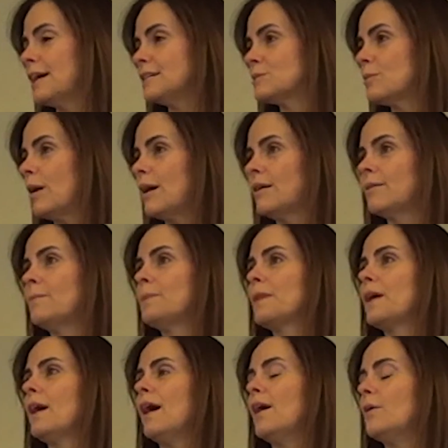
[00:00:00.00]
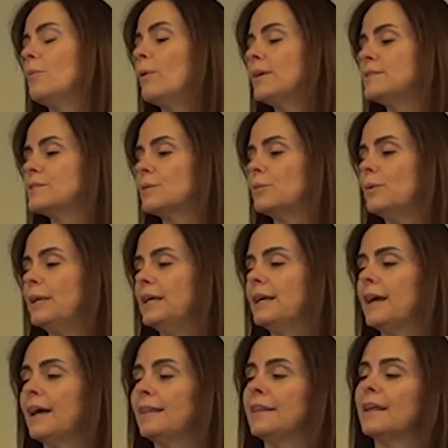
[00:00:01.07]
as well uh, once a week,
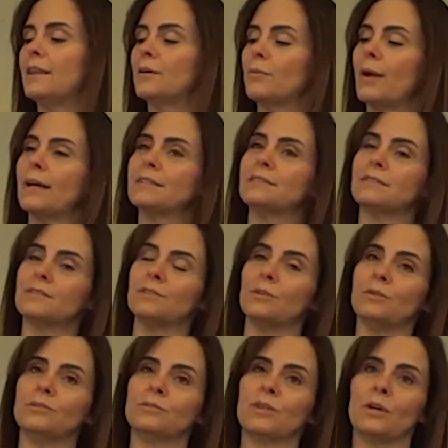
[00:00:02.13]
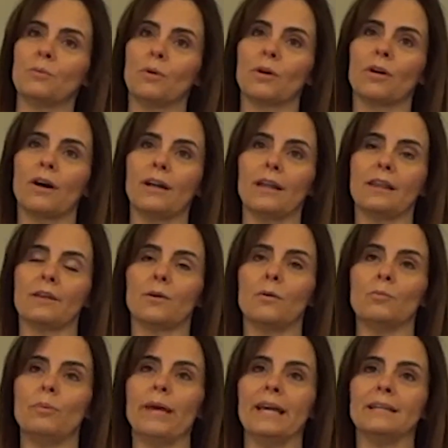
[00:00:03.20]
and then the rest the students can work on at their own
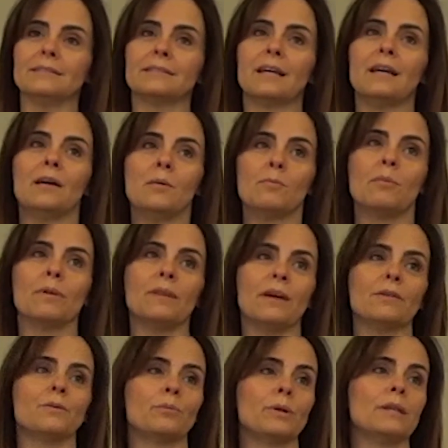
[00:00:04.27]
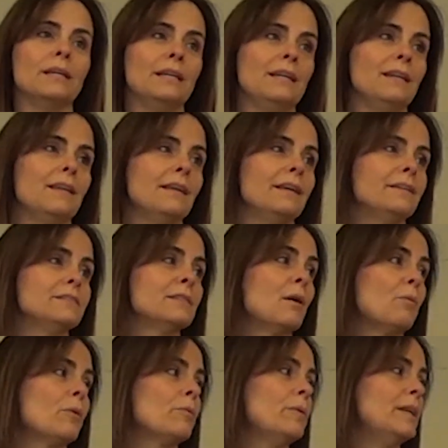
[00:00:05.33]
pace. But the other really neat thing is that
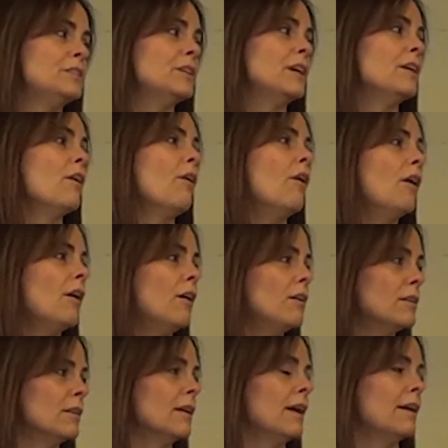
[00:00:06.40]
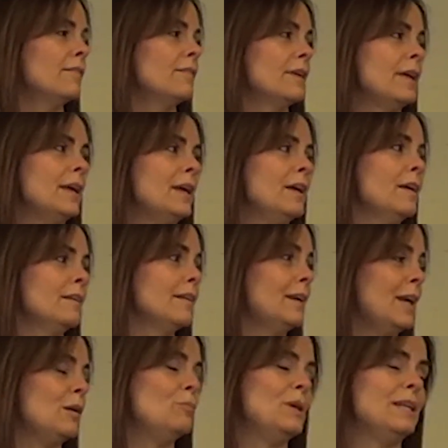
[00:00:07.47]
we're reaching all of the K-
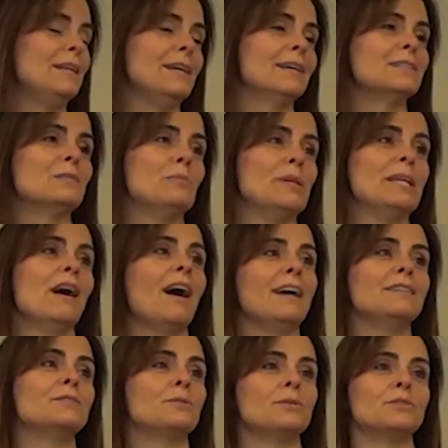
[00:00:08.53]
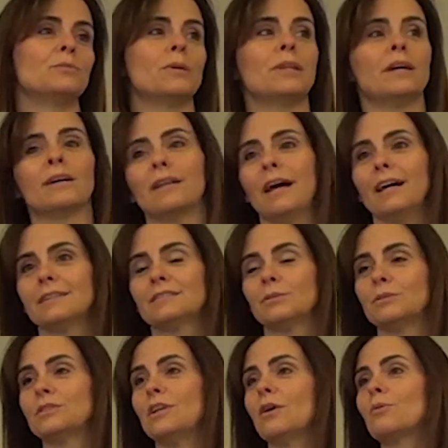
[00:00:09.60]
KPDSB high schools with that class. So
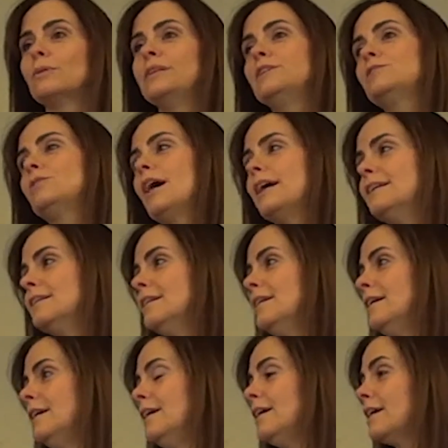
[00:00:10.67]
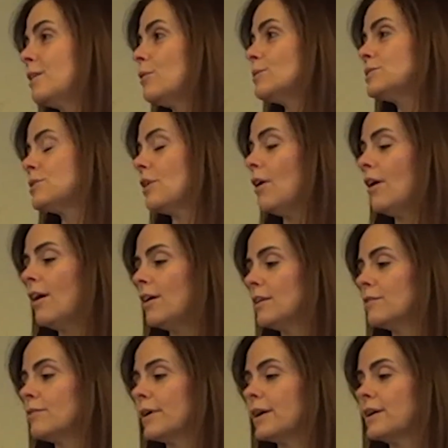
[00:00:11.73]
it's not only to Dryden, it goes to all
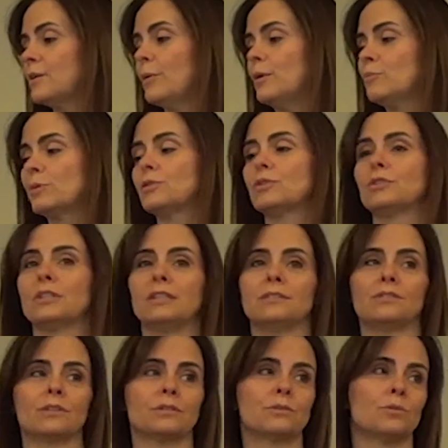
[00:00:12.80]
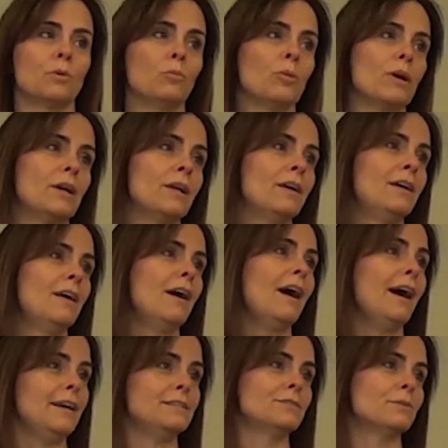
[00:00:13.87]
of our Keewatin Patricia District School Board
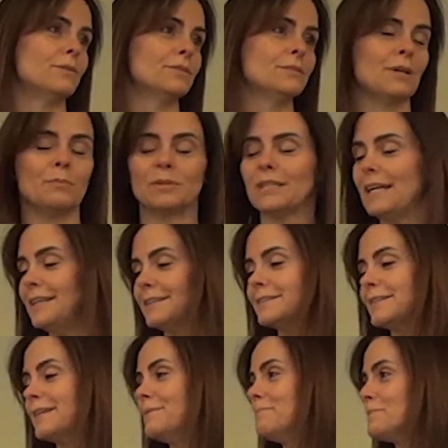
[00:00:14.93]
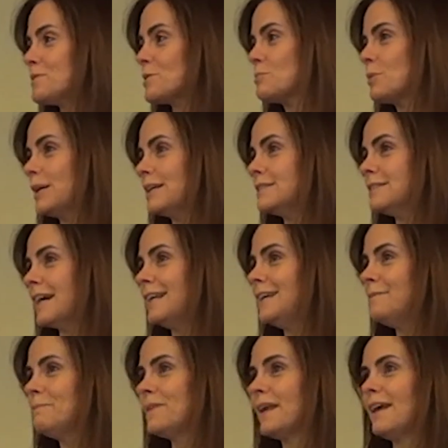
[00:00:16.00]
high schools simultaneously. So it's pretty exciting
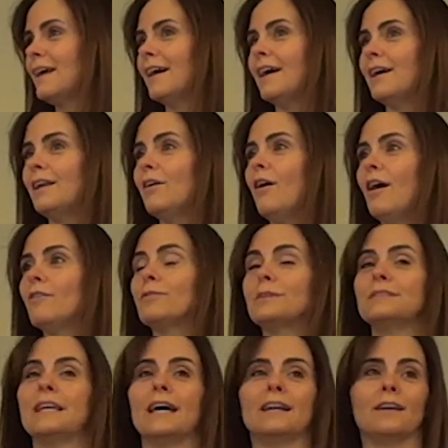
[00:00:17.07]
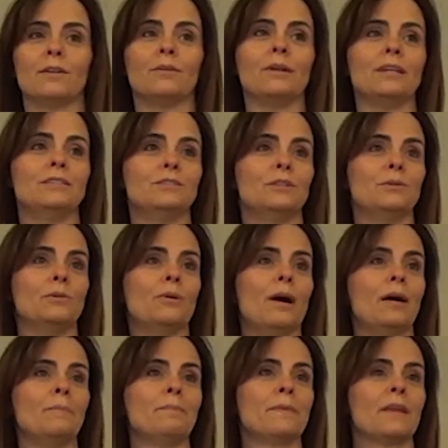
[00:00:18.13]
and offers that including to
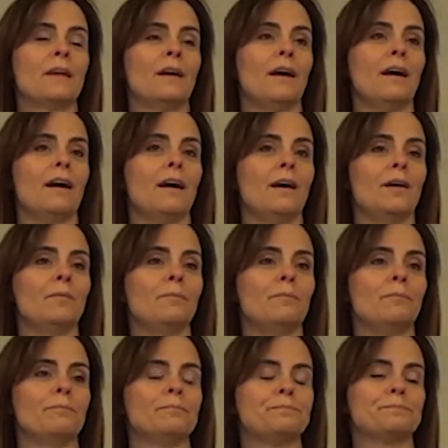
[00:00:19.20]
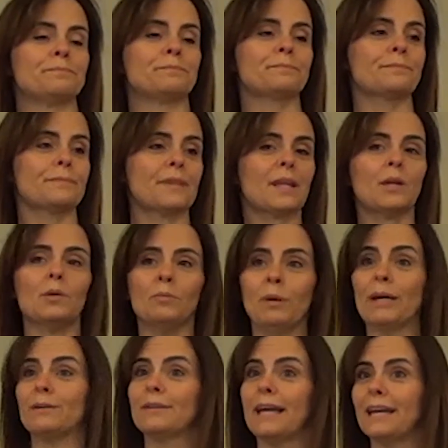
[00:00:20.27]
uh, um,
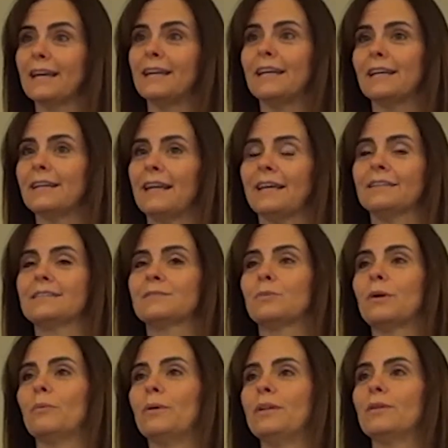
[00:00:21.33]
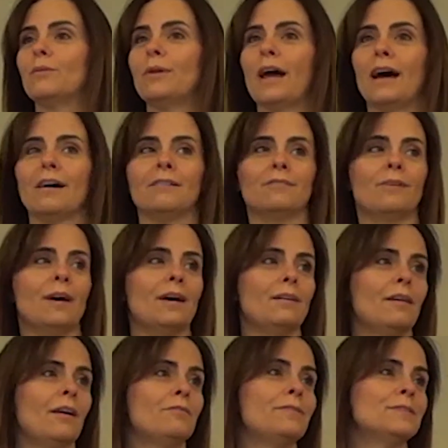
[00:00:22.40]
Pickle Lake and Ignace where we don't have uh,
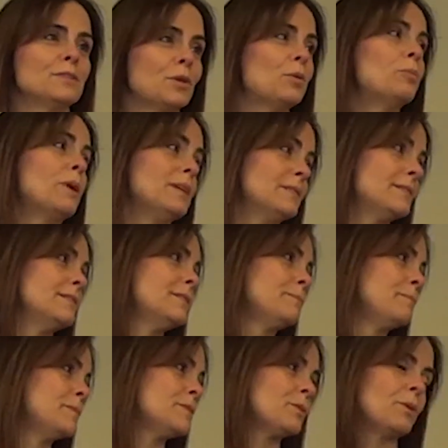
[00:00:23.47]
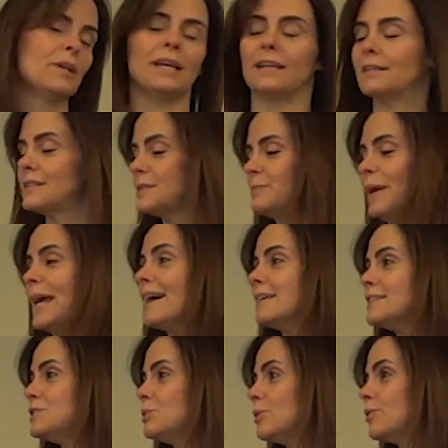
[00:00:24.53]
a physical presence. So it
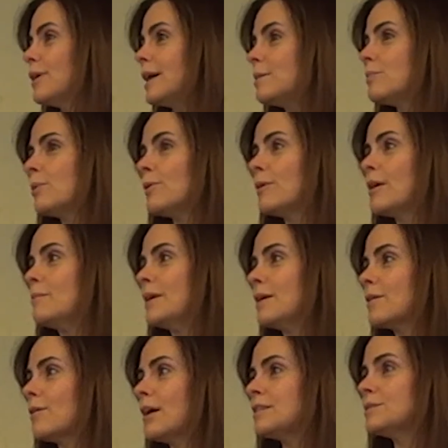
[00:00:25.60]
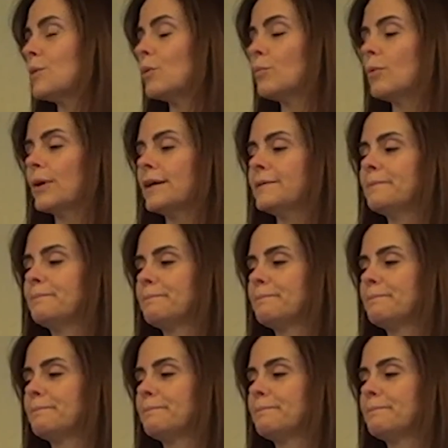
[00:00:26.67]
expands dual credit programming mm. across the whole board.